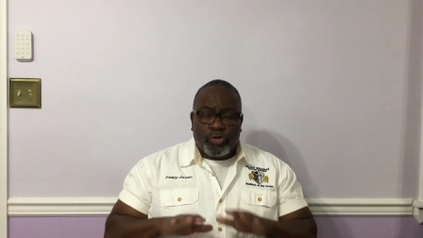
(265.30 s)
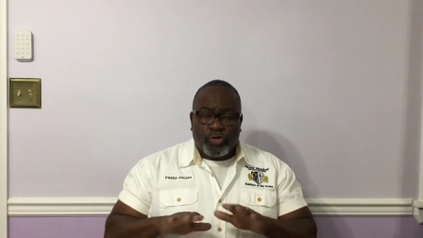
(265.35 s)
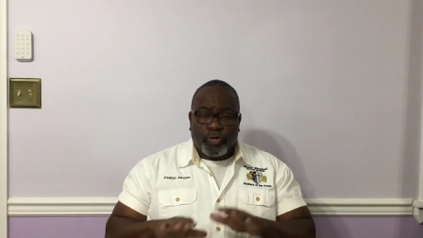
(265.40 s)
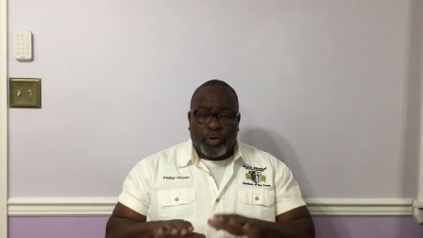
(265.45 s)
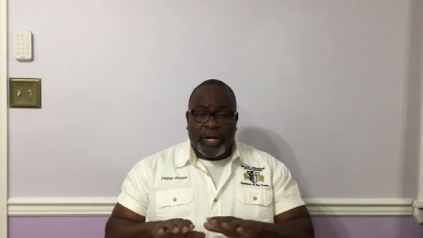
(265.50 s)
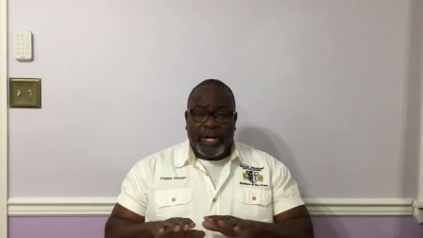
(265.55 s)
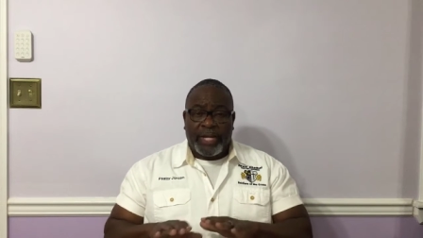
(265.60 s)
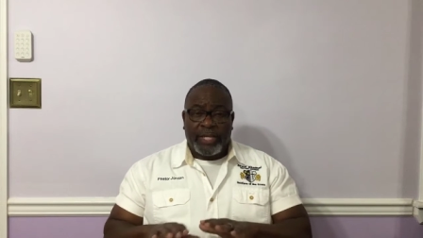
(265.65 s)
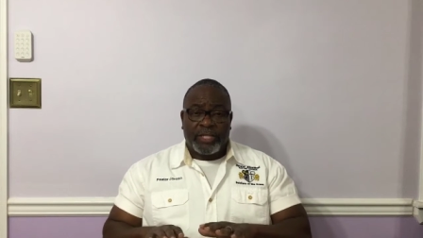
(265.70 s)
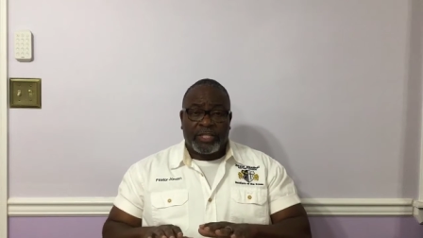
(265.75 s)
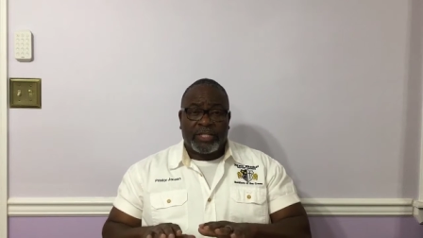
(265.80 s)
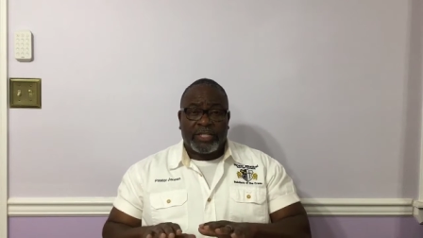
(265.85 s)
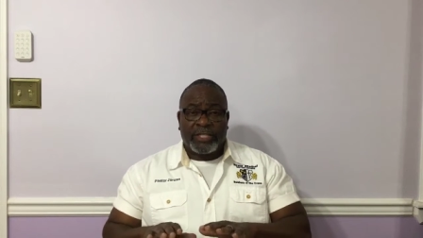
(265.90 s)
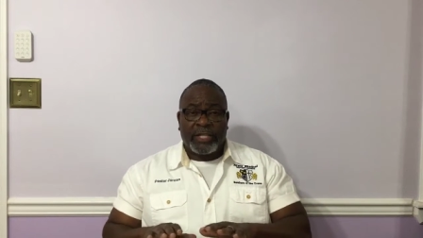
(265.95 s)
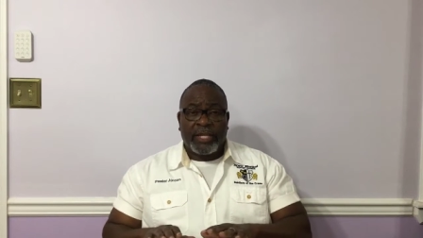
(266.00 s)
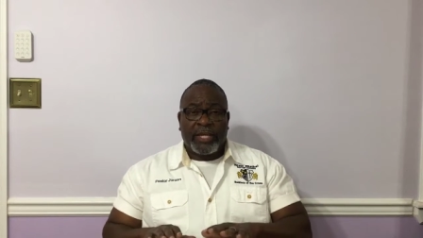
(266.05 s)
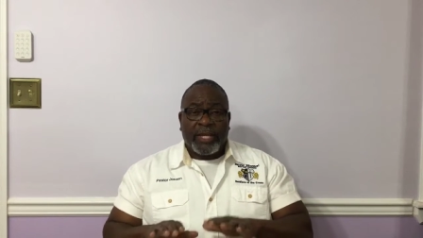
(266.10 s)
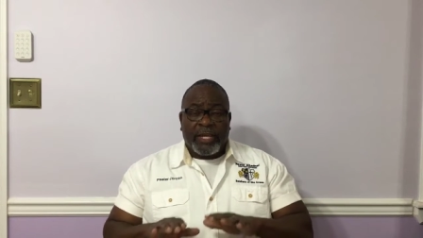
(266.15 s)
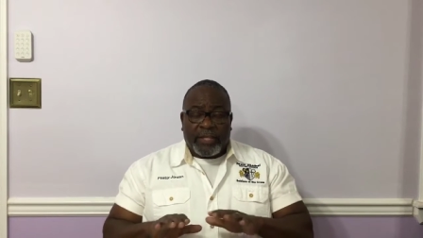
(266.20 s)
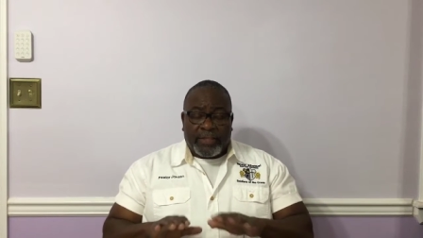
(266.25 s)
Grace,
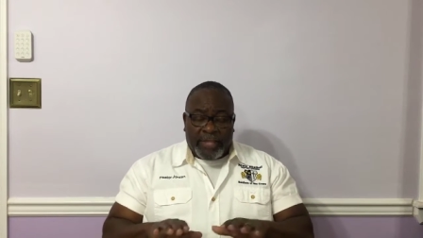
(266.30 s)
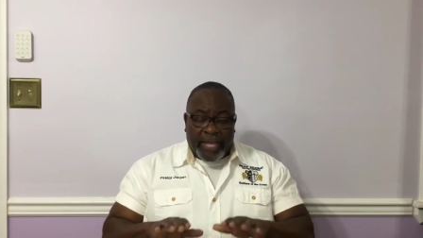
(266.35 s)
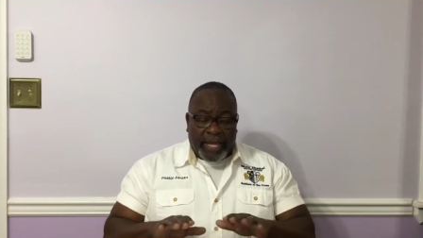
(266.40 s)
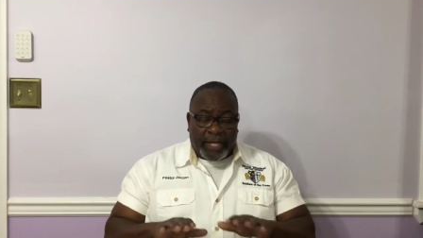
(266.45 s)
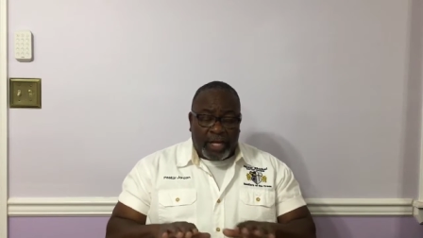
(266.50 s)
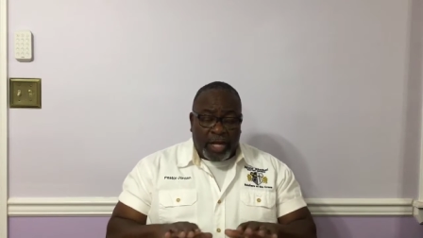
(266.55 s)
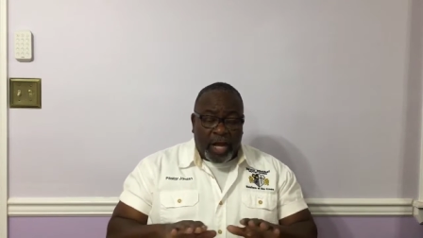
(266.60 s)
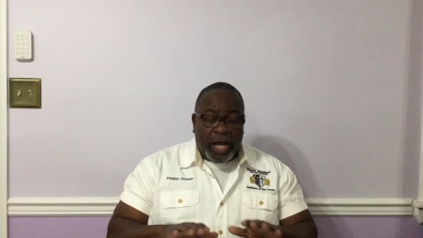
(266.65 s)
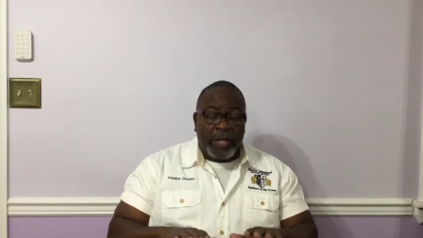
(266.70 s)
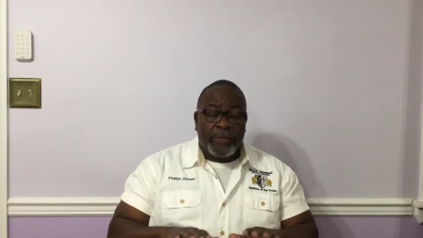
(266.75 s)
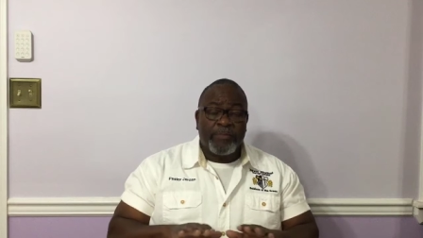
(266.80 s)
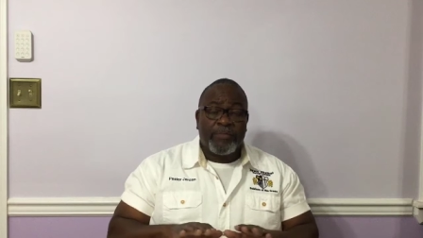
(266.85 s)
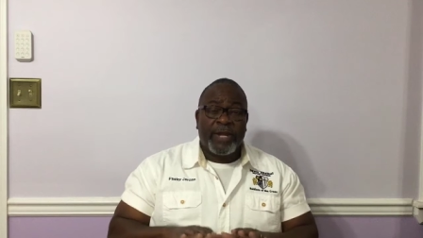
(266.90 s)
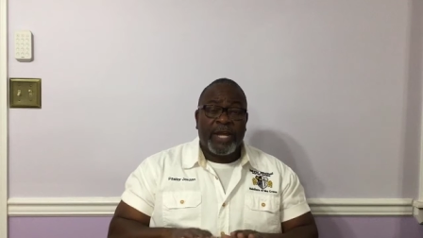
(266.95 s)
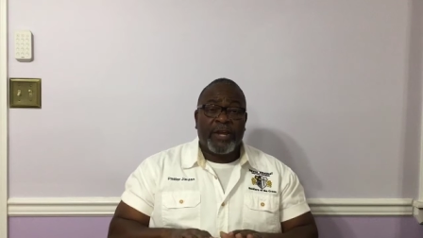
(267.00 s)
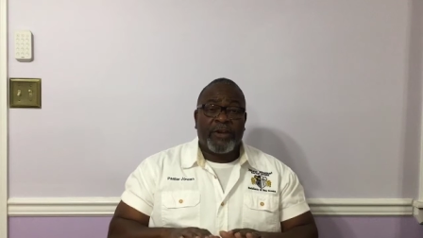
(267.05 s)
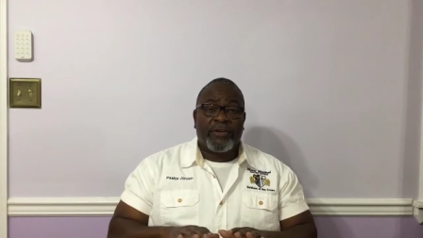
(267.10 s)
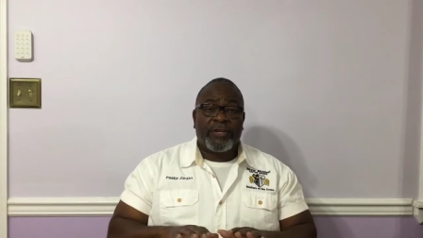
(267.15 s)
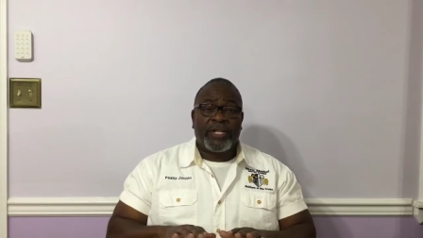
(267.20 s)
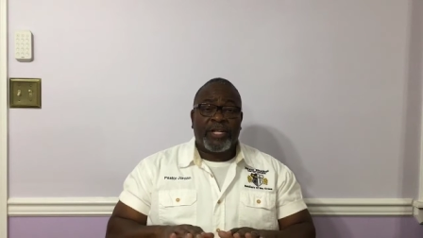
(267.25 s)
that
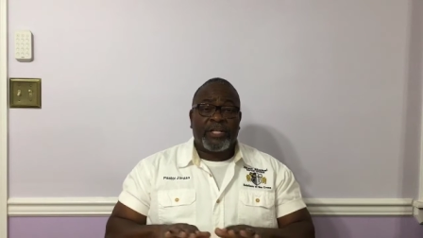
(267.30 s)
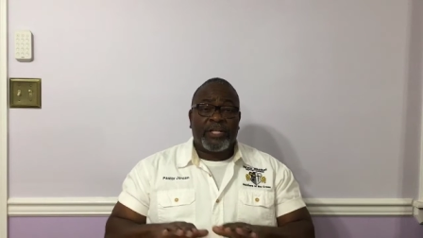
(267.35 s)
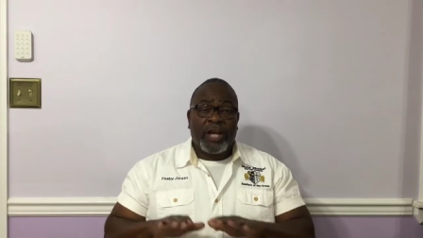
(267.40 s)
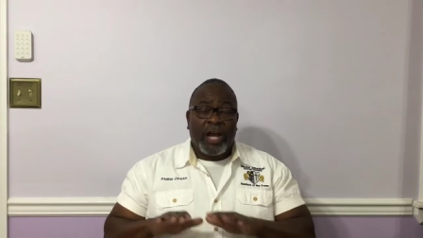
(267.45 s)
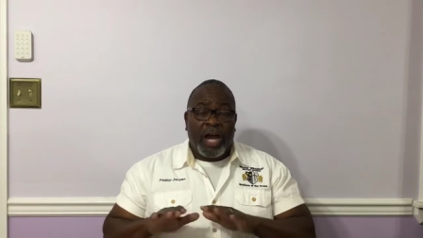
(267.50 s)
unmerited,